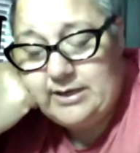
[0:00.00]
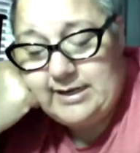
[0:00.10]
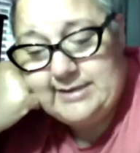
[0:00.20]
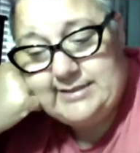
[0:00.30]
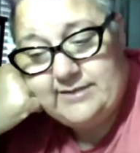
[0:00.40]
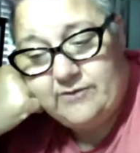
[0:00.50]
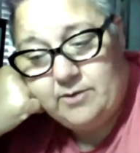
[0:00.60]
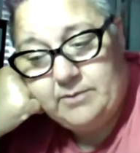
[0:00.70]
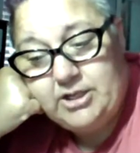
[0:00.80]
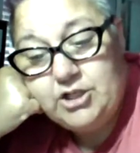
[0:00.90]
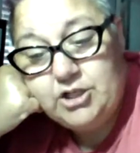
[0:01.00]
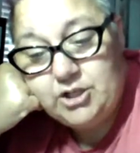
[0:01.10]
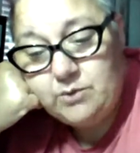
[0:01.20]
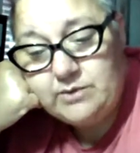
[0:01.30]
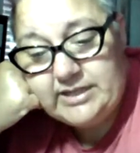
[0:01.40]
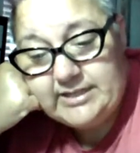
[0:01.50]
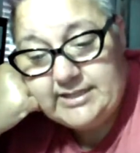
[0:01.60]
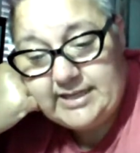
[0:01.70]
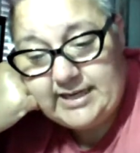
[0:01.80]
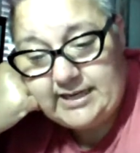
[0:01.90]
I said firmly. You need
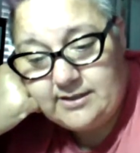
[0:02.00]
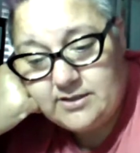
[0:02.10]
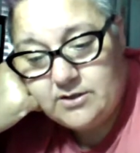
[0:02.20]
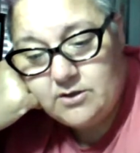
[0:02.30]
to eat.